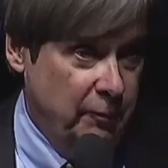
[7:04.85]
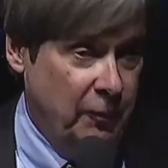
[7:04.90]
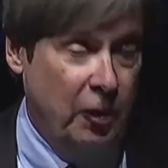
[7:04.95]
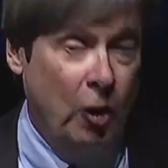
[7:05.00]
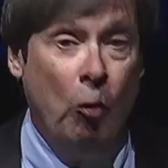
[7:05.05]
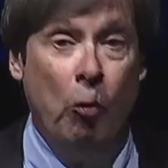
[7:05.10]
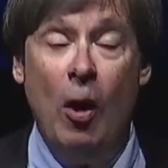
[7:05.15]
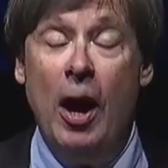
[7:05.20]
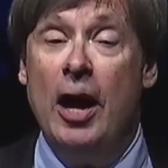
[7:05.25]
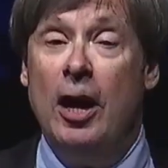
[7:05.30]

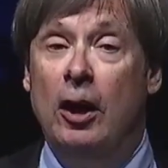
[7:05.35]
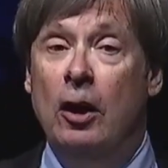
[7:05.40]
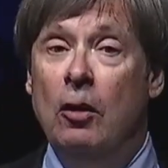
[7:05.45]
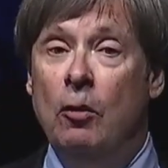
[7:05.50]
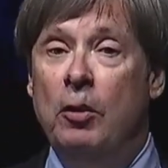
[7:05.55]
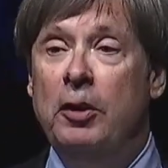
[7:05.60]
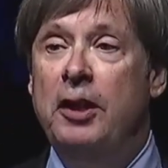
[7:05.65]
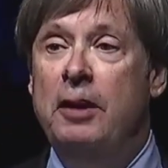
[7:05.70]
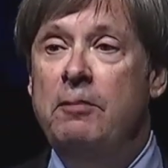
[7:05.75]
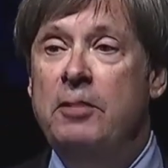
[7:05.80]
The whale
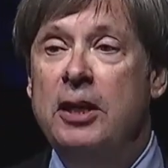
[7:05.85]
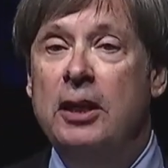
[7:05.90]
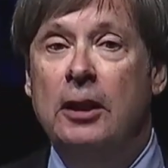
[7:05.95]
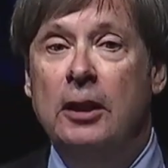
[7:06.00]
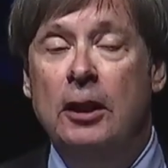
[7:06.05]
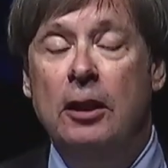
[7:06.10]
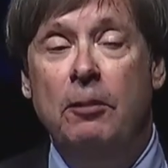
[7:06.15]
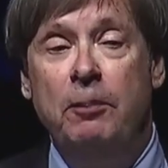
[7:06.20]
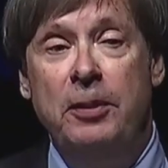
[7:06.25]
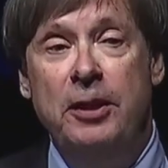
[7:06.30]
will then be in
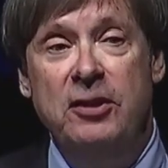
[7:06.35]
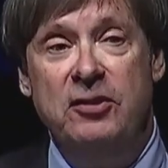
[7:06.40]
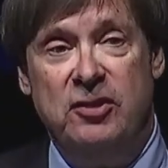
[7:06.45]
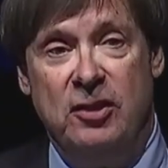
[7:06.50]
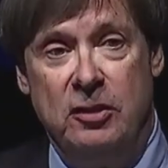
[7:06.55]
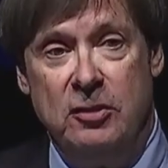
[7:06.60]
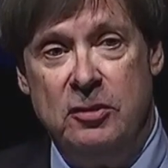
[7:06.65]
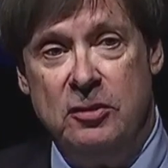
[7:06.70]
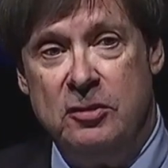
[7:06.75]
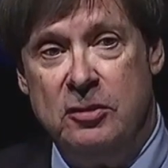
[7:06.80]
little
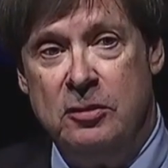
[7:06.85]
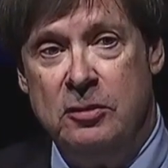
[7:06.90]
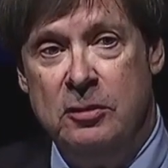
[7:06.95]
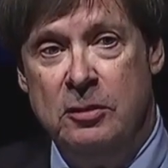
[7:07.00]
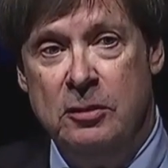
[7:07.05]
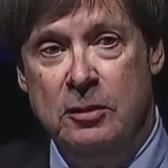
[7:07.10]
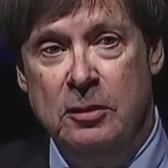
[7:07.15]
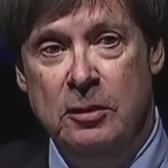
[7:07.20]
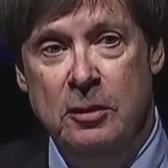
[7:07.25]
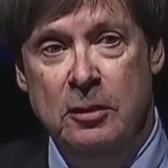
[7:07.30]
pieces.
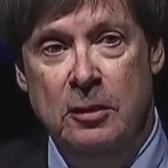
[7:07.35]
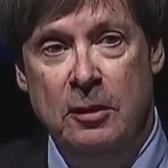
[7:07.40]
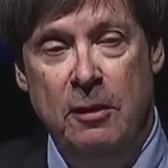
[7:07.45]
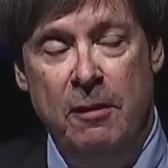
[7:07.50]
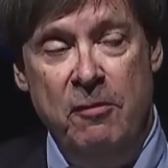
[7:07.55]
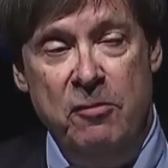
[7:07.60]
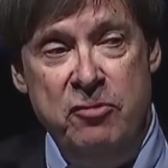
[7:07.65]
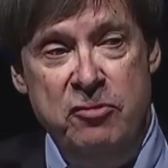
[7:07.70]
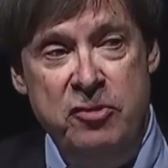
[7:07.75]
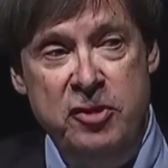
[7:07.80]

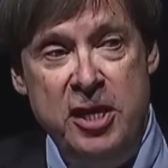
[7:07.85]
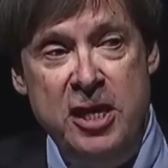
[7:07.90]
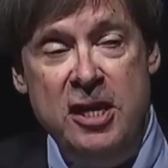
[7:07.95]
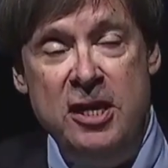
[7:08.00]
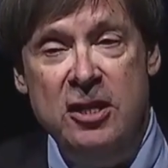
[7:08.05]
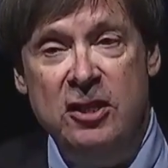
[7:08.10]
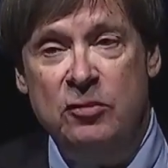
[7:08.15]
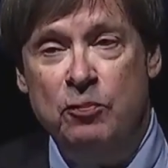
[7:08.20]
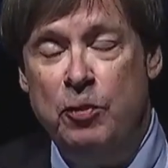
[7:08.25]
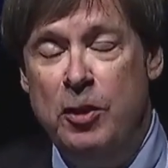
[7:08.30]

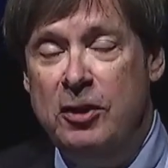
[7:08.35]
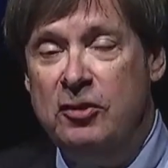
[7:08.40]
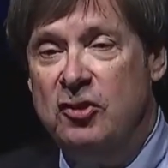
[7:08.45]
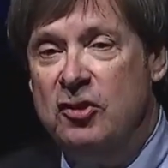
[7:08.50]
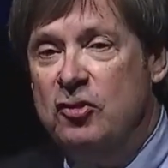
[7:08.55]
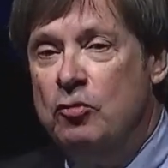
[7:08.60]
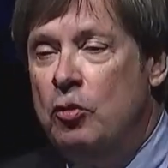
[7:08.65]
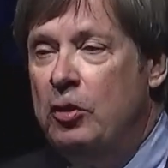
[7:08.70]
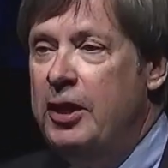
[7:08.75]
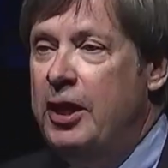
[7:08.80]
These
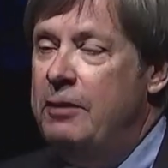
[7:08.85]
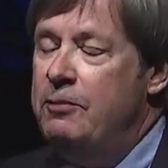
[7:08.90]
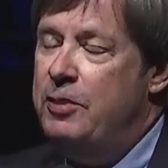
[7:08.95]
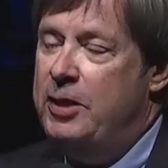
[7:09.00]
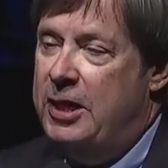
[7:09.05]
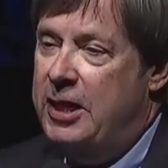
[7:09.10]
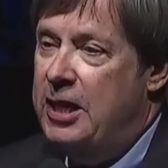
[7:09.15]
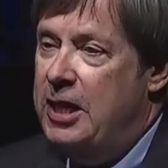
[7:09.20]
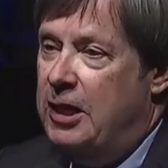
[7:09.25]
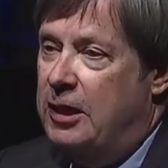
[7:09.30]
pieces will then
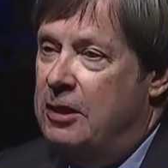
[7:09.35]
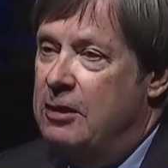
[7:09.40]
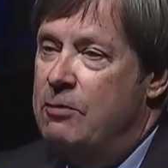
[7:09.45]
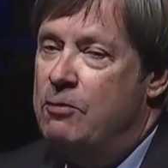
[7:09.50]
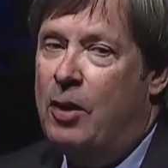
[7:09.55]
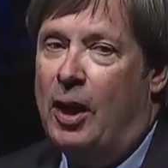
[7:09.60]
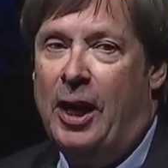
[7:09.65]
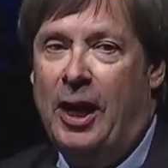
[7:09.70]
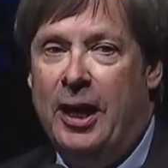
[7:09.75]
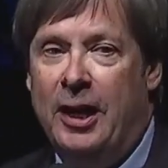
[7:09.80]
be eaten
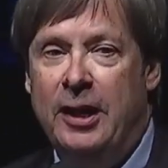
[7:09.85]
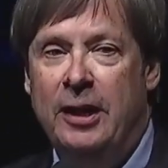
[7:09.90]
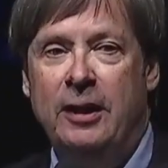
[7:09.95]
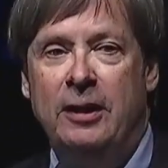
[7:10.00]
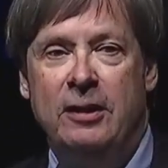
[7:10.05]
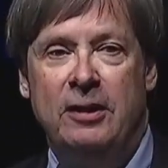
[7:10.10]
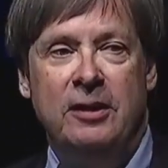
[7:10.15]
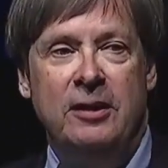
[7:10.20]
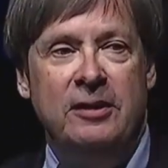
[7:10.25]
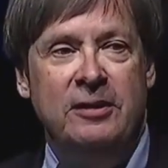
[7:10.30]
by
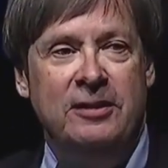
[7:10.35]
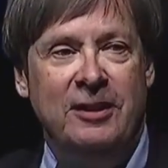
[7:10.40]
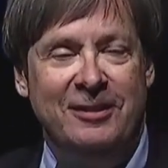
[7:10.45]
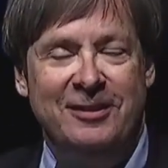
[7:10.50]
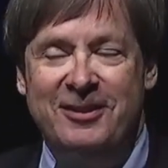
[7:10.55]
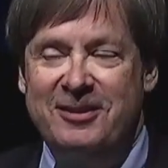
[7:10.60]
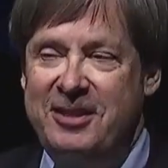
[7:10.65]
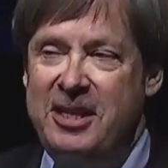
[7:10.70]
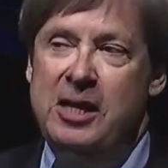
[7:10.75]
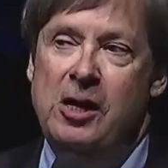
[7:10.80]
the
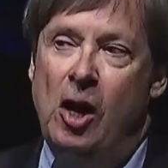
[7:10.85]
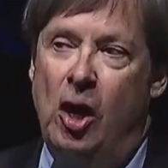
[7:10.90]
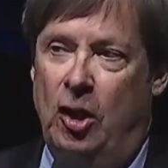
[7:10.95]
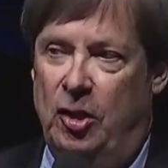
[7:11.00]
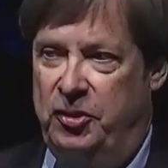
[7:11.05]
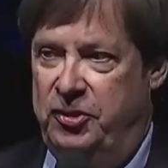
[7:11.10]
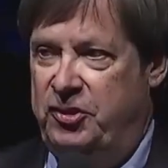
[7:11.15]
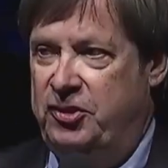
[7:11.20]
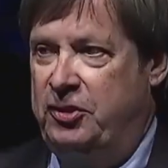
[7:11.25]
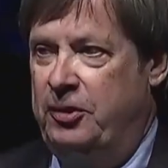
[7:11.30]

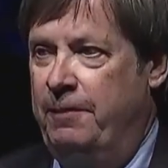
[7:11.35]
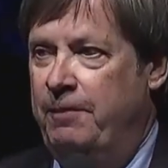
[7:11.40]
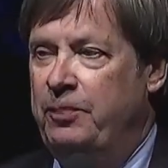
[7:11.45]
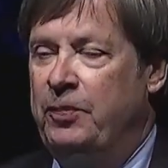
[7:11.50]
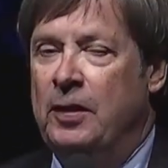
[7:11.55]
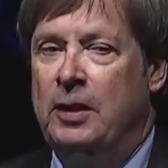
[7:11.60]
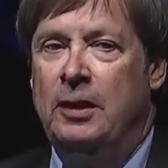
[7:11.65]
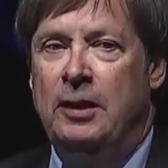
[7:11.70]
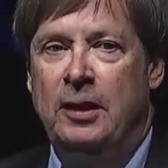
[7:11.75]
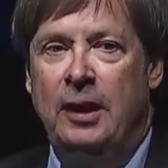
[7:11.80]
seagulls
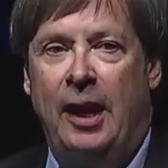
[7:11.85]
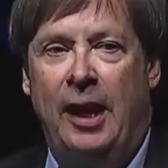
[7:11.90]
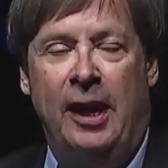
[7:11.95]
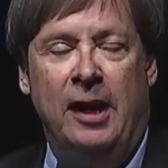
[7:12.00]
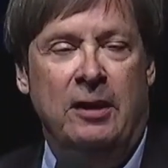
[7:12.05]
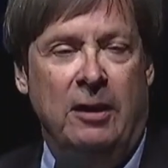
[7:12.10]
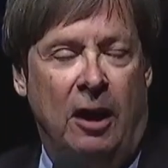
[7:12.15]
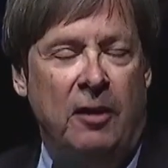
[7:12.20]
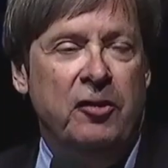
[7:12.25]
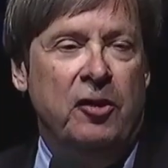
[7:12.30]

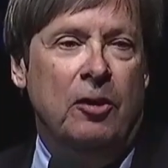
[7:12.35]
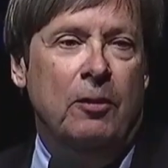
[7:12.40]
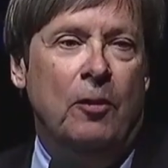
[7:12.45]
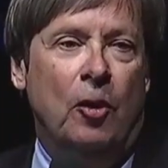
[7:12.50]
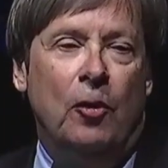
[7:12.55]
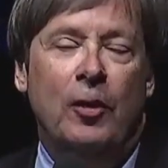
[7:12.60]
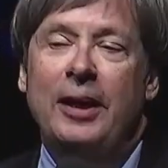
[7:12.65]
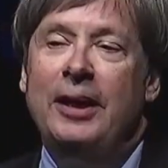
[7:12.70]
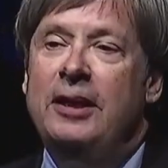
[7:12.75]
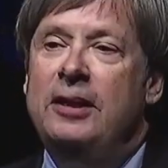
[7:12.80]
and other
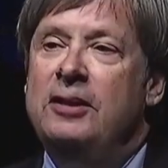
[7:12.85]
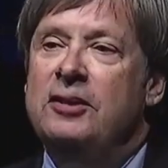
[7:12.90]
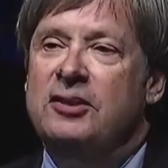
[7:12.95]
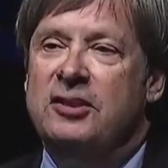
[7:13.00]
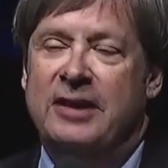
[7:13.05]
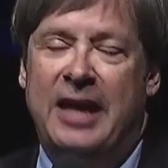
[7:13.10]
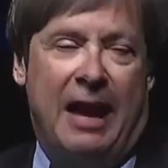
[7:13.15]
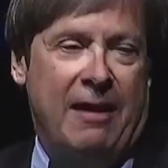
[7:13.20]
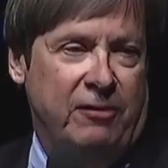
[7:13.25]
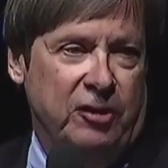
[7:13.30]
marine
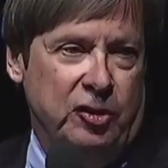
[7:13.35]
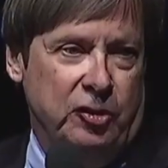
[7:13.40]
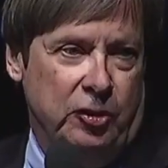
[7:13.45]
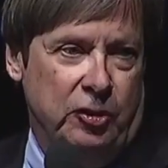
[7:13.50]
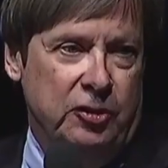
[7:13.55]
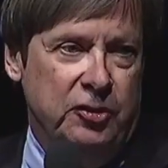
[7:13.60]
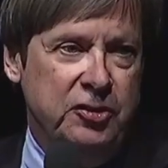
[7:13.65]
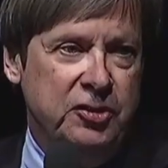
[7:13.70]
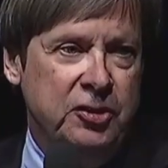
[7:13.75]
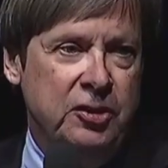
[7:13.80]

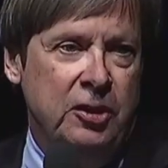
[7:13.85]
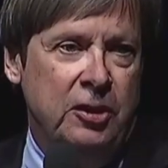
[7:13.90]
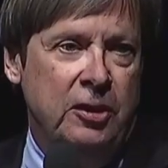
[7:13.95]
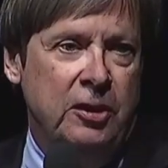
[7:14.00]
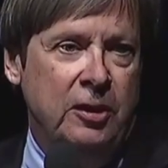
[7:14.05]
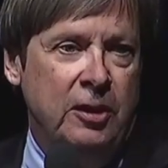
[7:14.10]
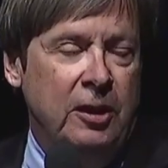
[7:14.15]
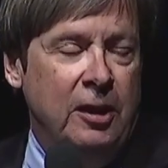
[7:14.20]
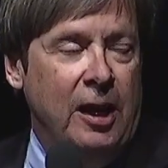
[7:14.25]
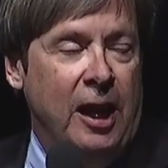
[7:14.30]
scavengers.
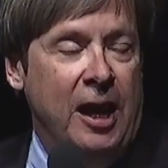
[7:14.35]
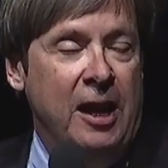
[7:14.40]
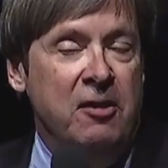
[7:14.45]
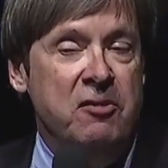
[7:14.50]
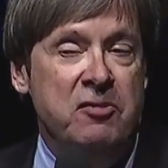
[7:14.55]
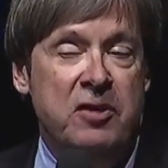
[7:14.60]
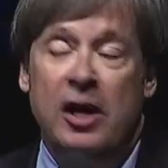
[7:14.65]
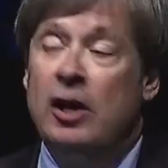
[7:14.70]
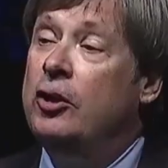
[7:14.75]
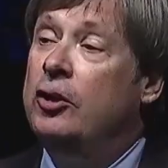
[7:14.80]

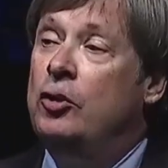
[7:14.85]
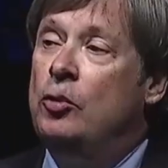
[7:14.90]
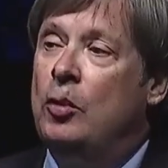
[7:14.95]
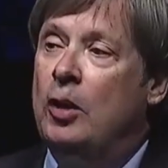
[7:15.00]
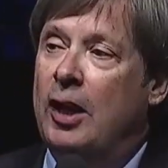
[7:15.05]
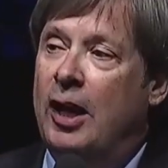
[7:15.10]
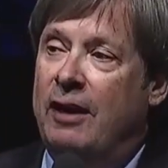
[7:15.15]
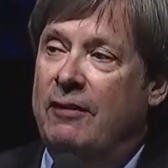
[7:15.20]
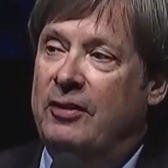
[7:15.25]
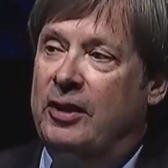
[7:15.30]
And there you
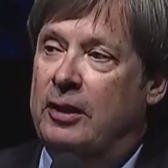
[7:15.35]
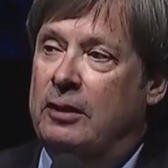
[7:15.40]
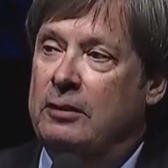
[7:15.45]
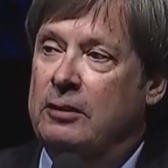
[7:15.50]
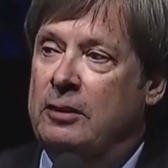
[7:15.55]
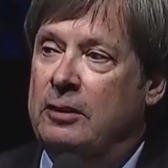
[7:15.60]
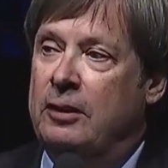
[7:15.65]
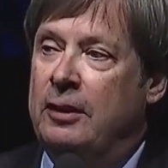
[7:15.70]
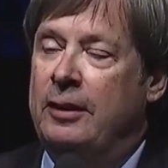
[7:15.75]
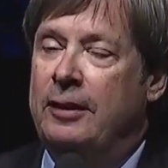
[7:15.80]
will have it
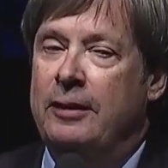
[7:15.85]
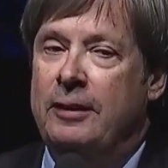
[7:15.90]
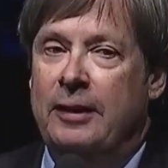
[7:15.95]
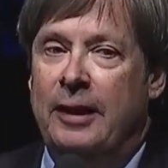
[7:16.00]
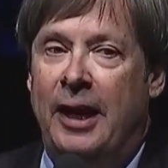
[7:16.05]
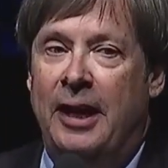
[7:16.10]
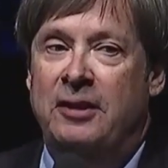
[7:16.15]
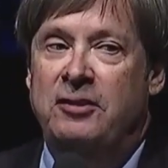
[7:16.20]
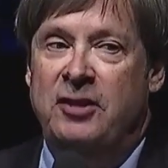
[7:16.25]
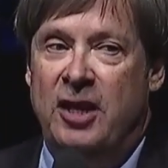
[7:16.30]

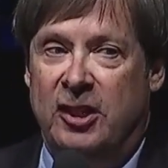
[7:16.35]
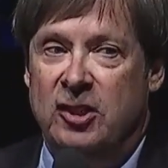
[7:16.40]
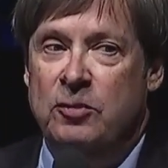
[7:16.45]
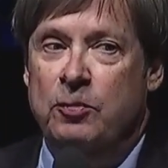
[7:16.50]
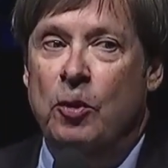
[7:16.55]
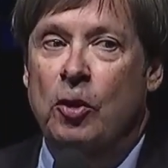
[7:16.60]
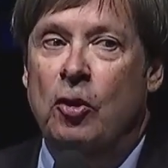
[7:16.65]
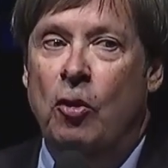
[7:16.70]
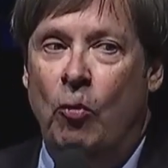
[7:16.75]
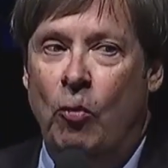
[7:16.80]
a
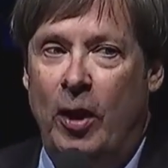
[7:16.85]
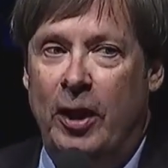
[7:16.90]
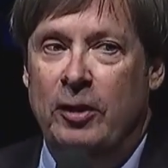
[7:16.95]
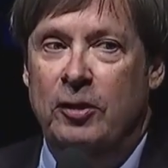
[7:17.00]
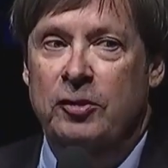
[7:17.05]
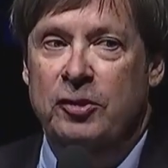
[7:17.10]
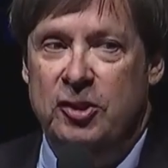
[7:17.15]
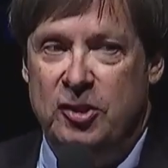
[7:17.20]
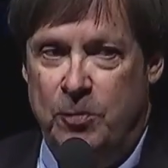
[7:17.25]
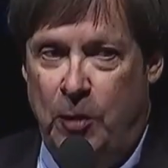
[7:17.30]
textbook
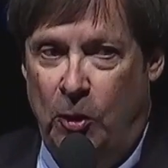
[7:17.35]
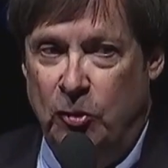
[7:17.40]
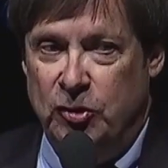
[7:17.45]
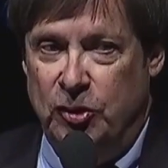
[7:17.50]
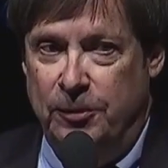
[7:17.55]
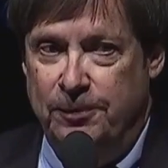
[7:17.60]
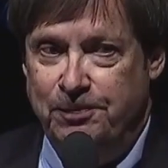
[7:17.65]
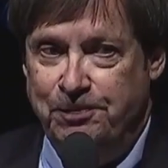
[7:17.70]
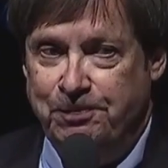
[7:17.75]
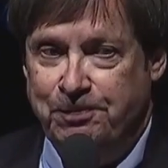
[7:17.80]
whale disposal.